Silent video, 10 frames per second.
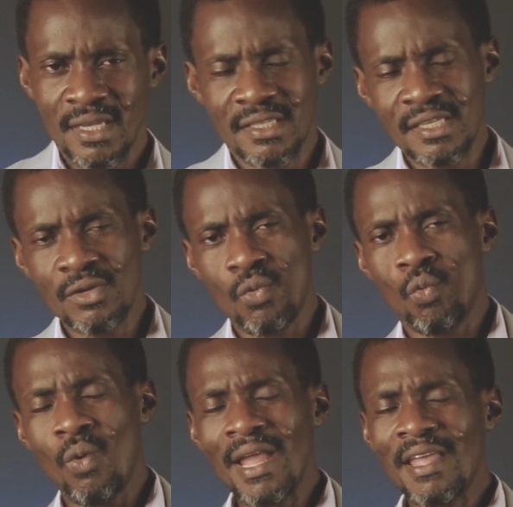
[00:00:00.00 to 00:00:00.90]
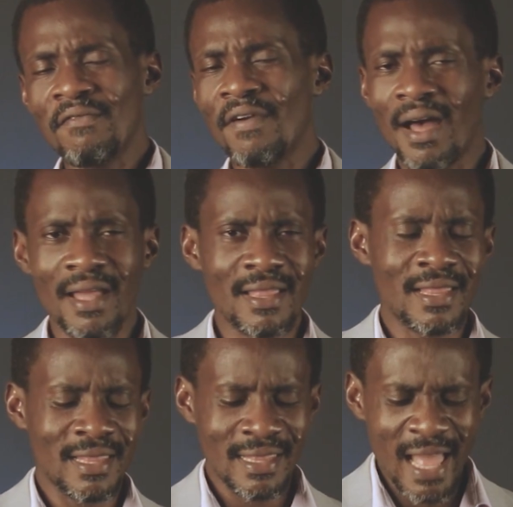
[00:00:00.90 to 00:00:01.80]
You see, whenever
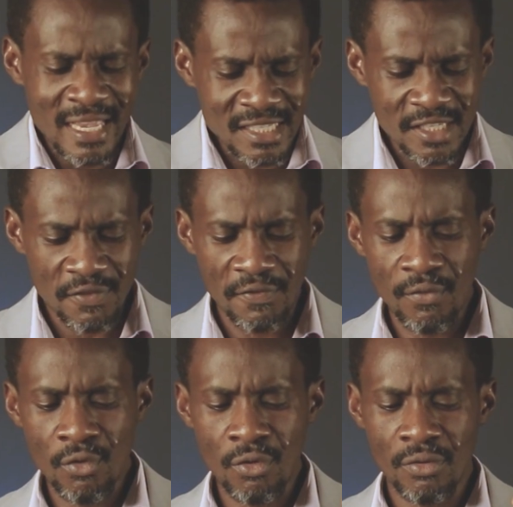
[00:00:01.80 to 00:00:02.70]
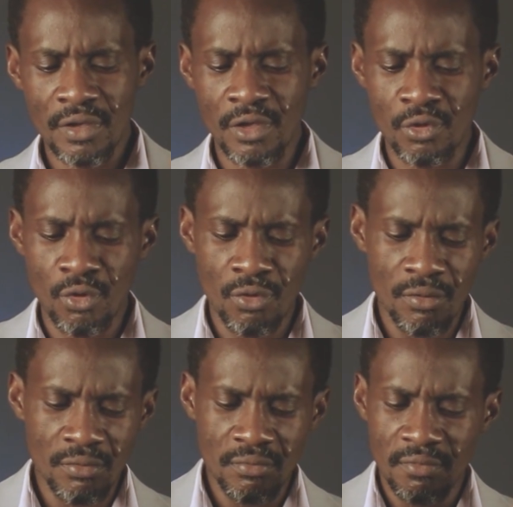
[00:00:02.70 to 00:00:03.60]
lustful,
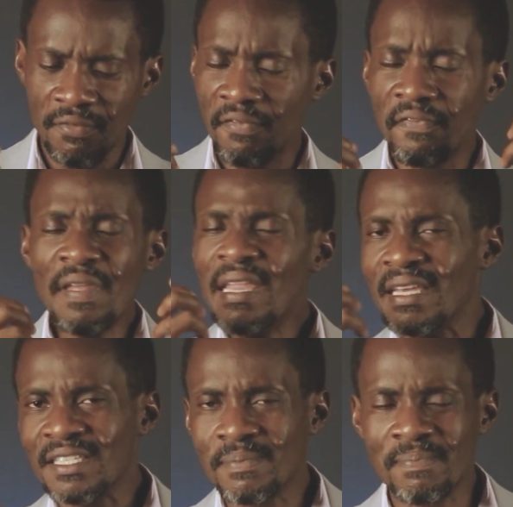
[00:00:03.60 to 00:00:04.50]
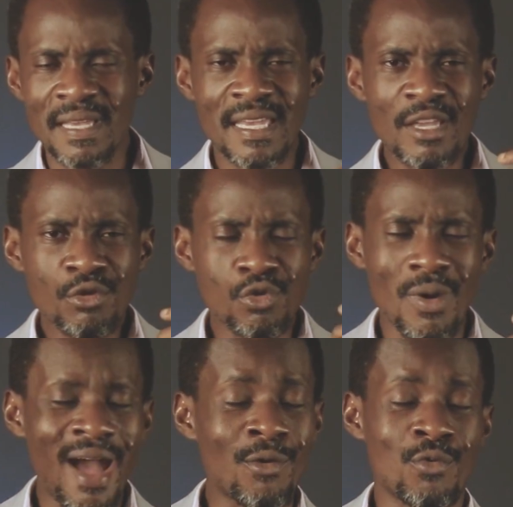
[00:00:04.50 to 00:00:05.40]
feelings begin
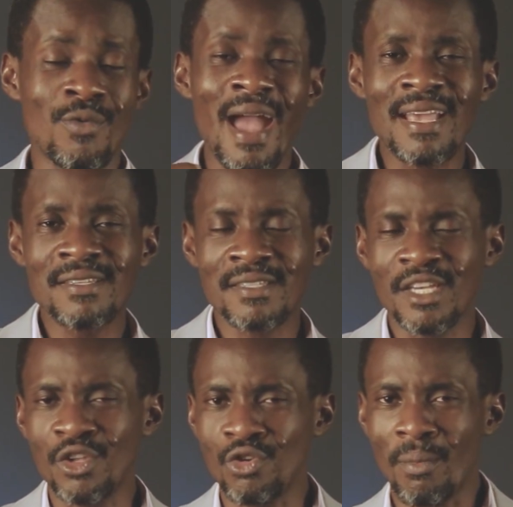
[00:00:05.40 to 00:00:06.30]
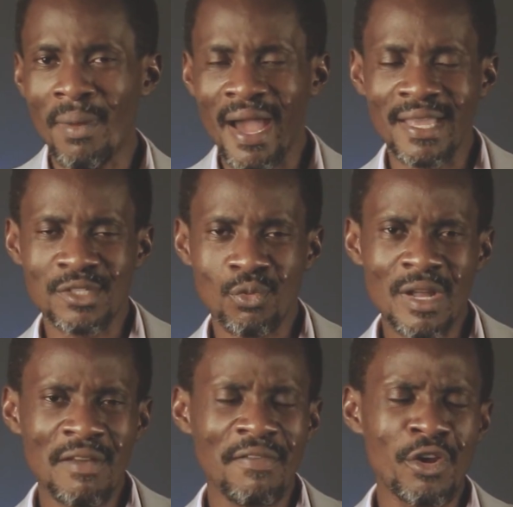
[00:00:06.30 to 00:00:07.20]
to arise in your mind,
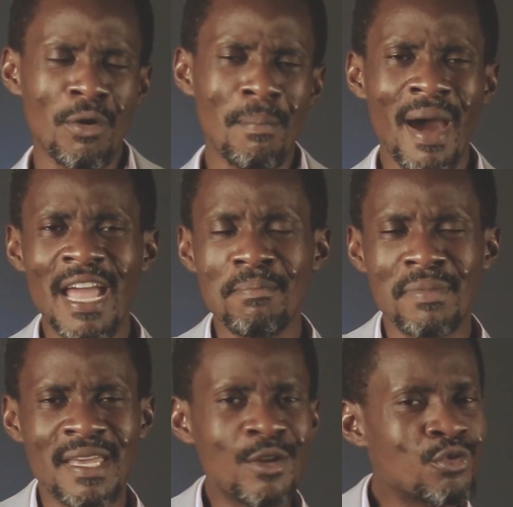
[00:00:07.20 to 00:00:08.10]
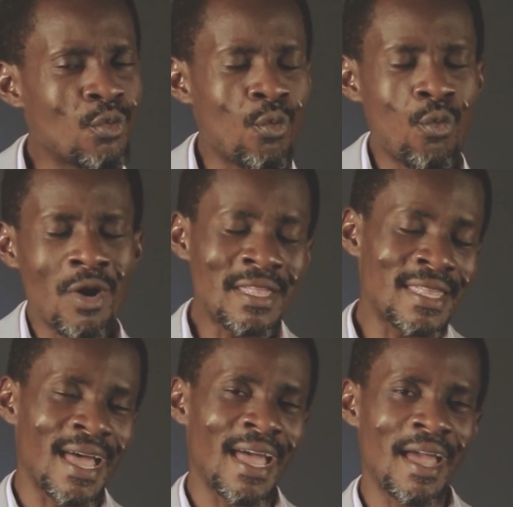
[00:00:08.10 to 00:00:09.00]
whenever your mind begins to
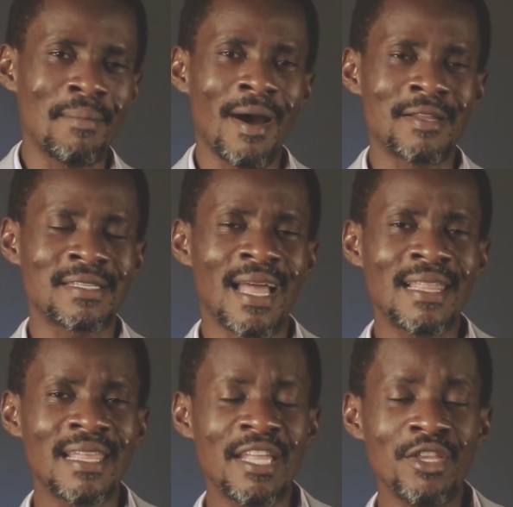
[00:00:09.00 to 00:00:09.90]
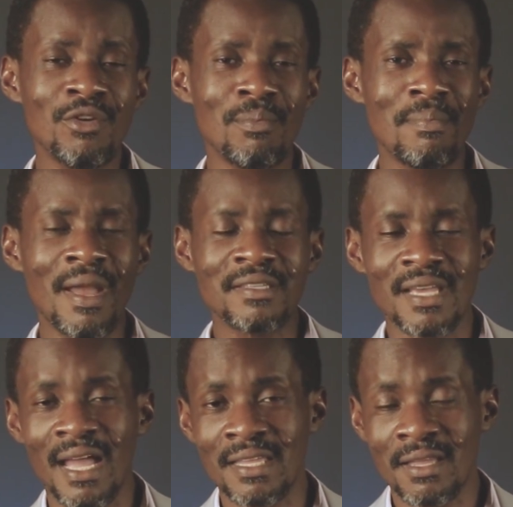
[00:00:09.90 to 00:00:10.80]
wonder about that lady you met
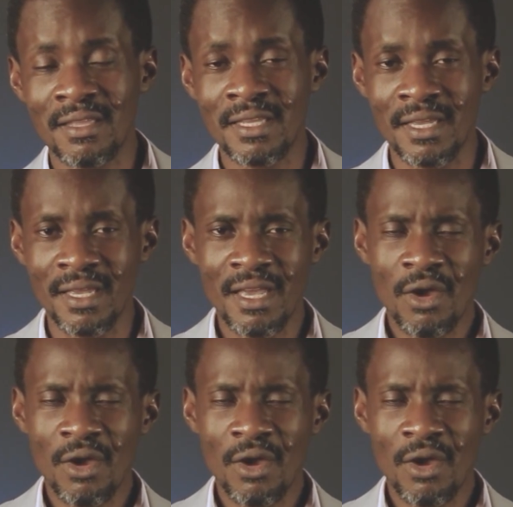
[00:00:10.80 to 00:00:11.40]
at the other day,